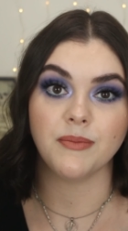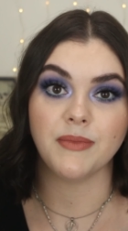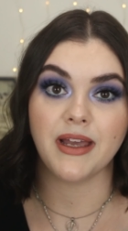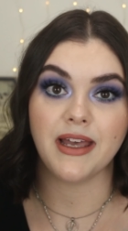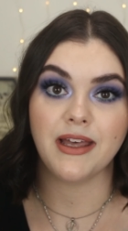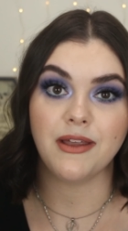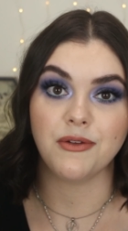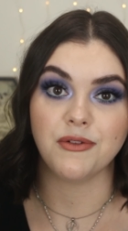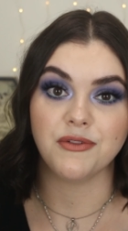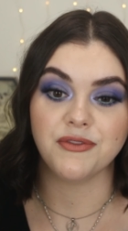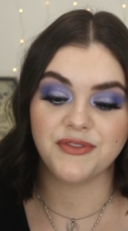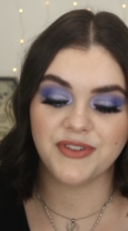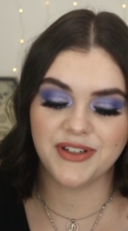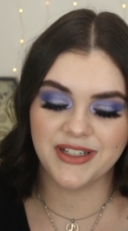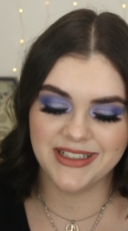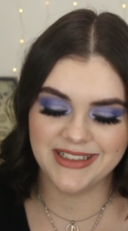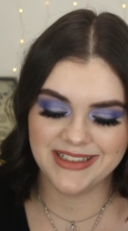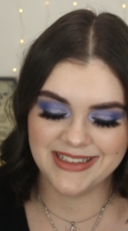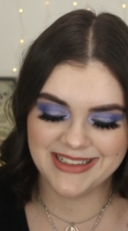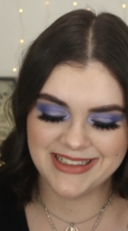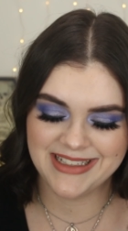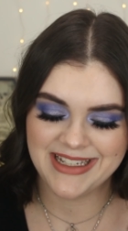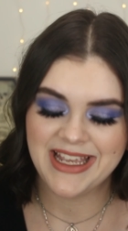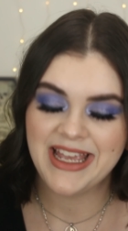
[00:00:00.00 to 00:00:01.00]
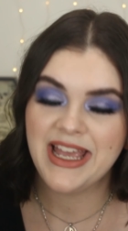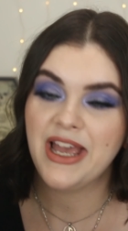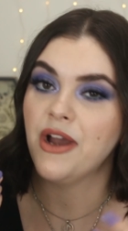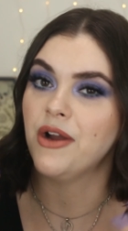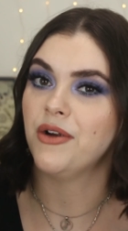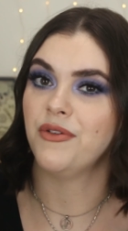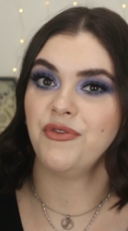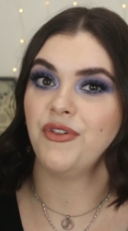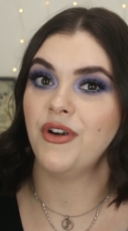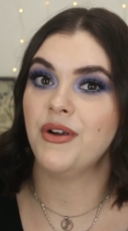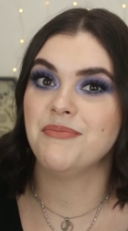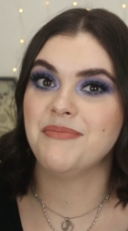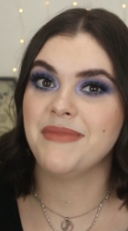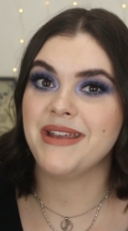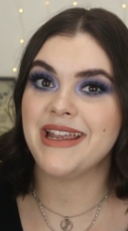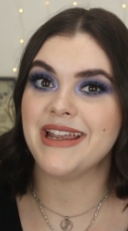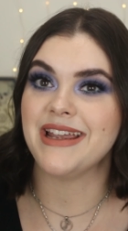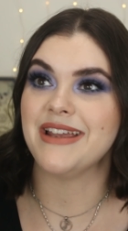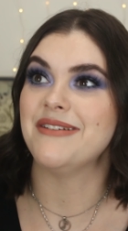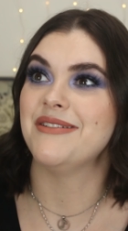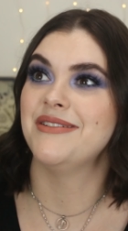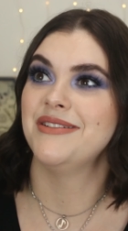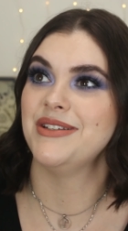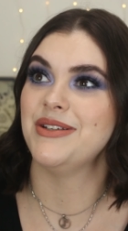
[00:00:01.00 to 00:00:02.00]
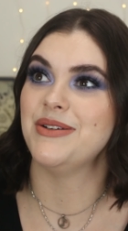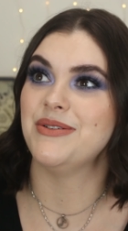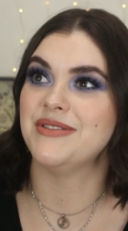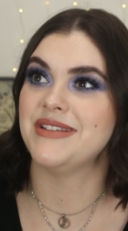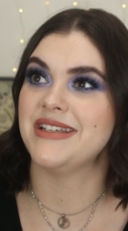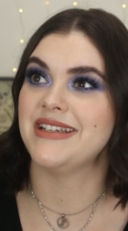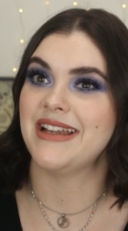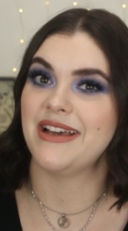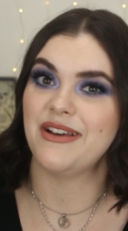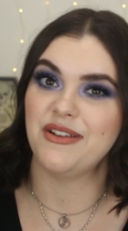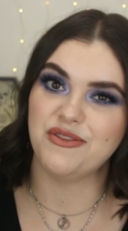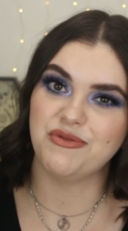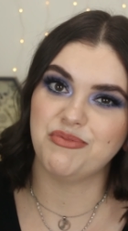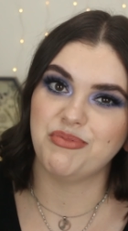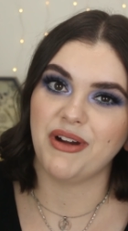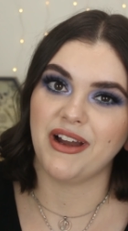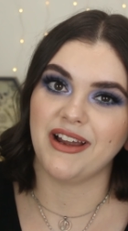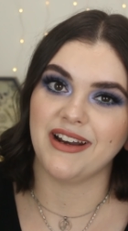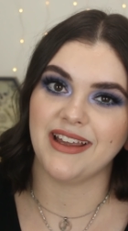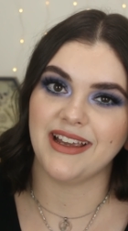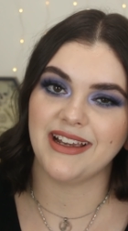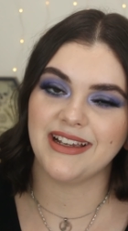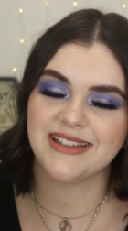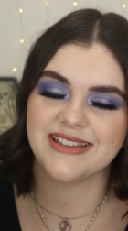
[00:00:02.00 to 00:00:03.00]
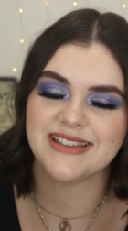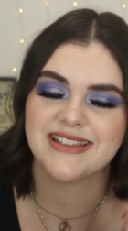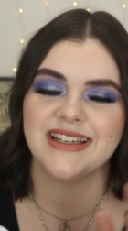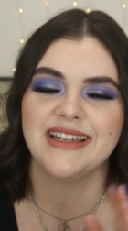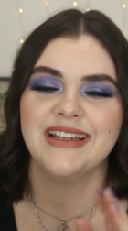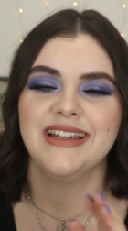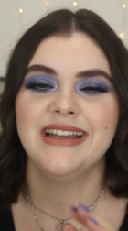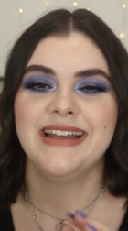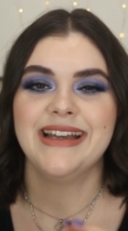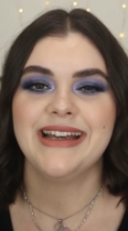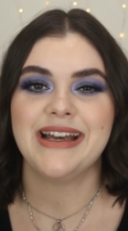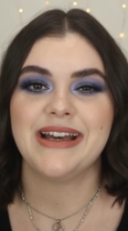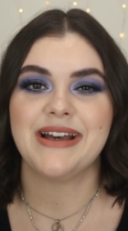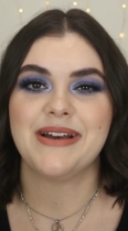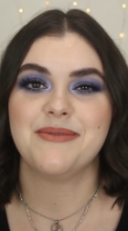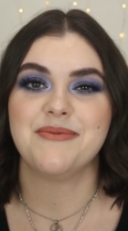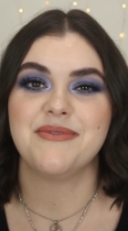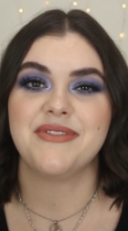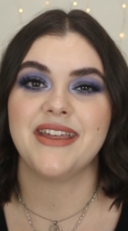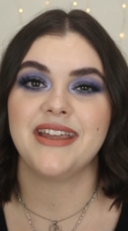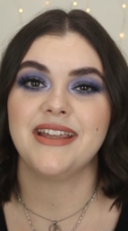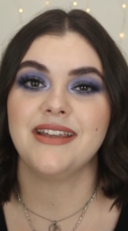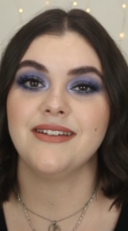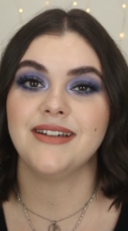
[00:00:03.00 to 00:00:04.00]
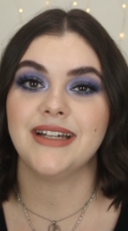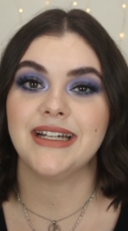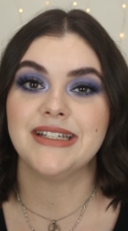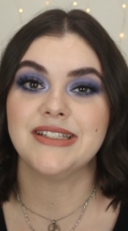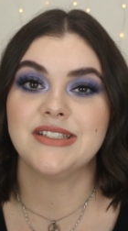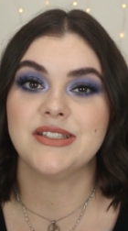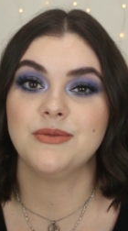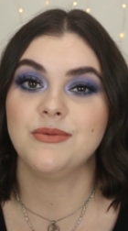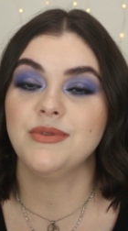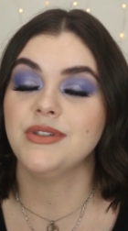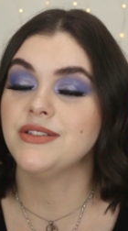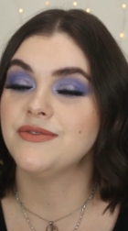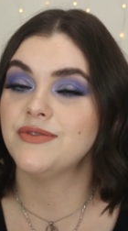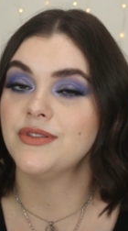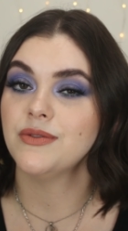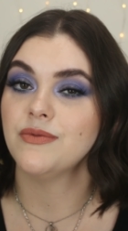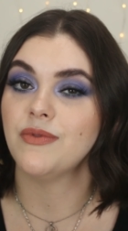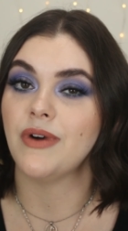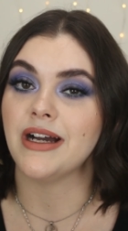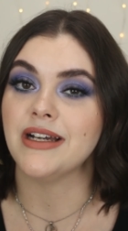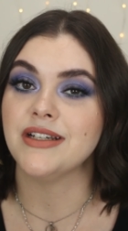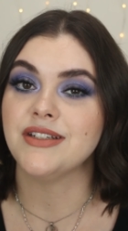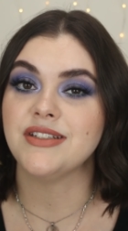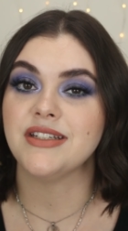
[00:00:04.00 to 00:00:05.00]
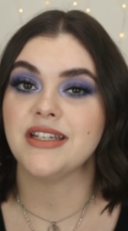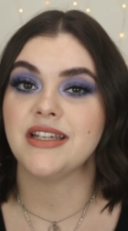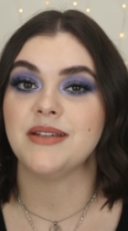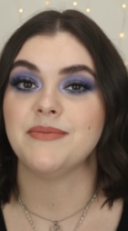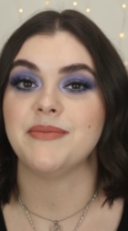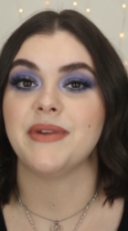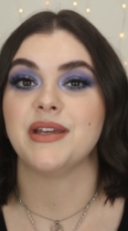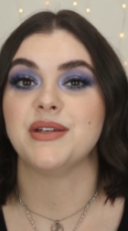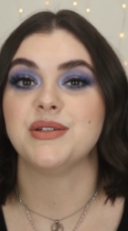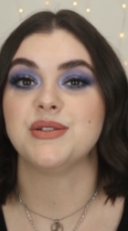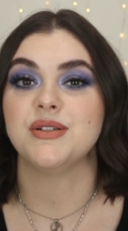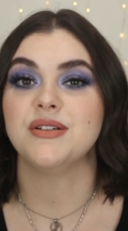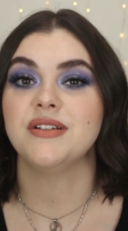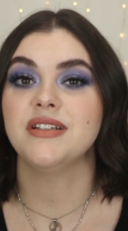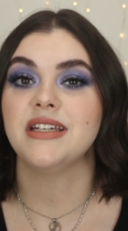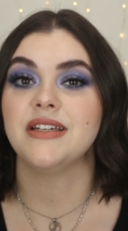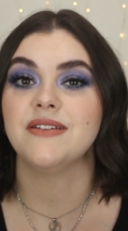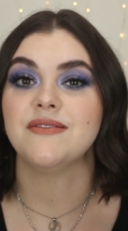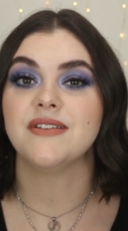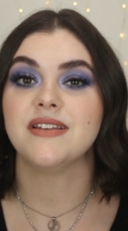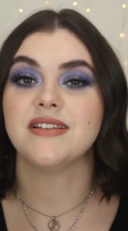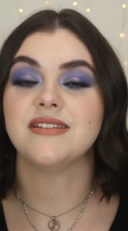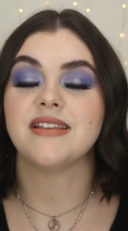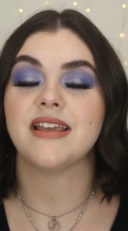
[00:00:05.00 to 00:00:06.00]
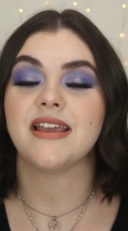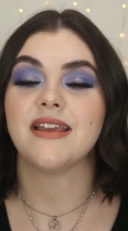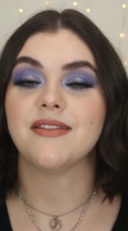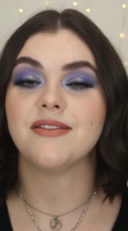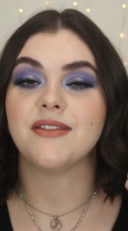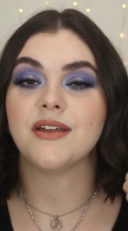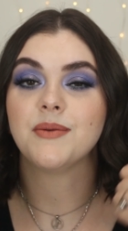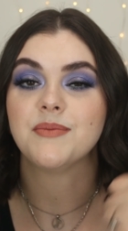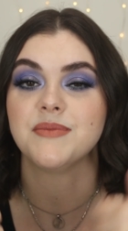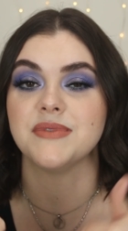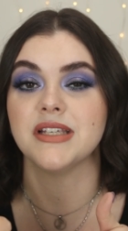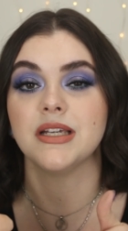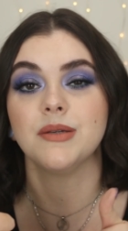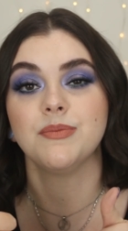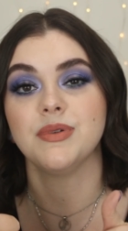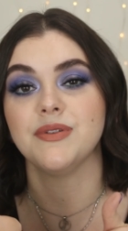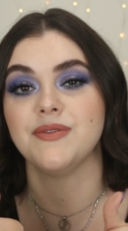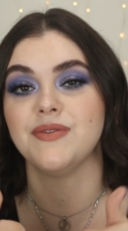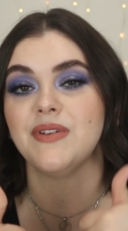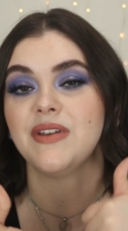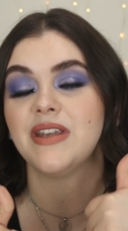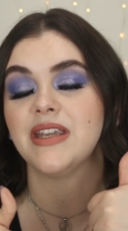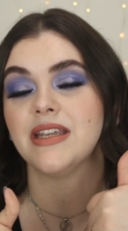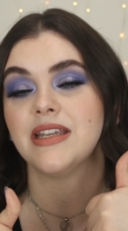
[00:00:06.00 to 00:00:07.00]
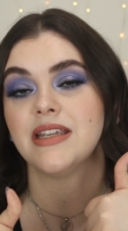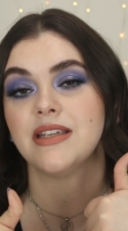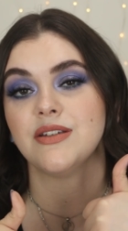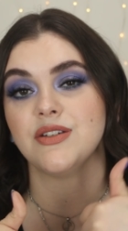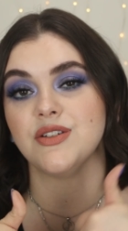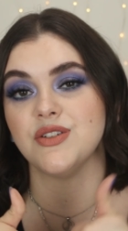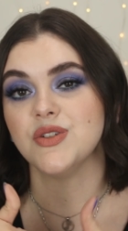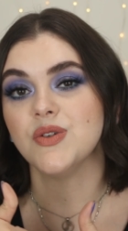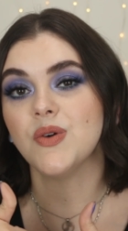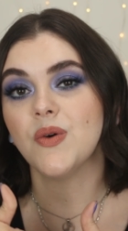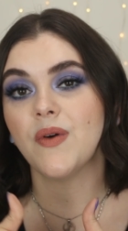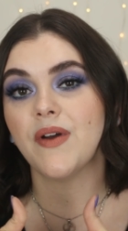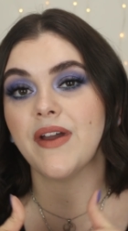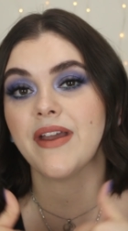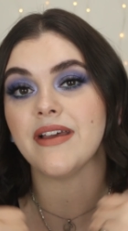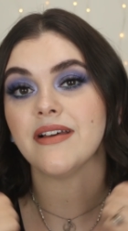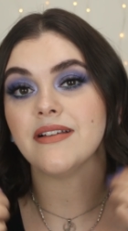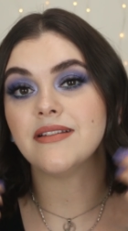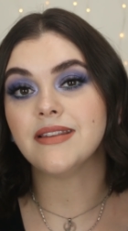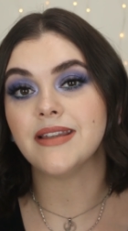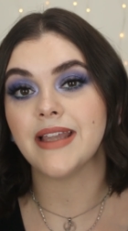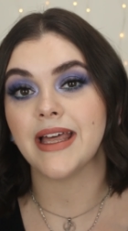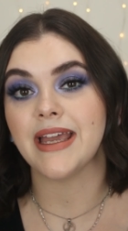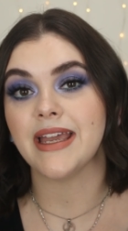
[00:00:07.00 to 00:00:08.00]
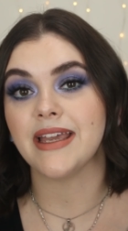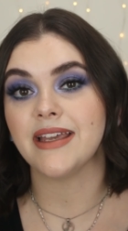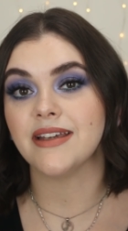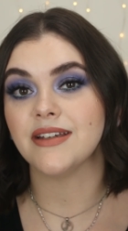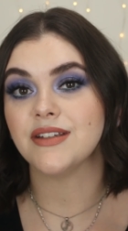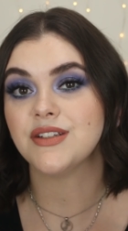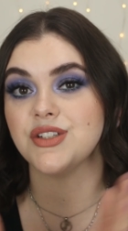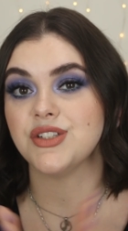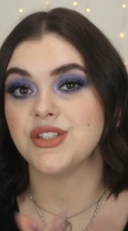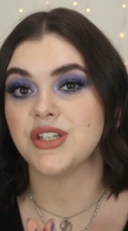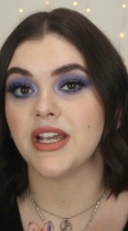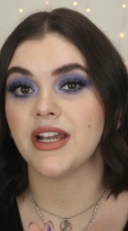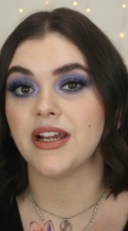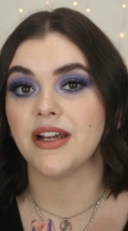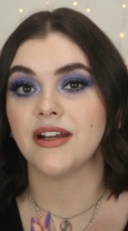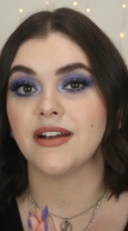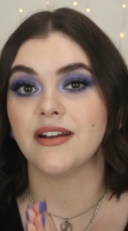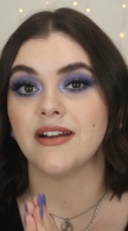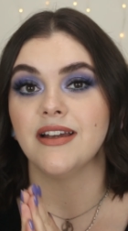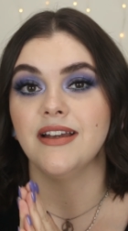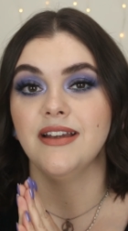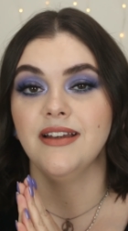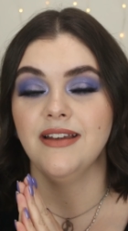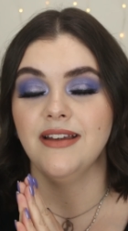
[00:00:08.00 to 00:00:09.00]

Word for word: e.l.f. or from me using e.l.f. products. Thank you guys so much for watching. Make sure to give this a thumbs up if you did enjoy, like, share,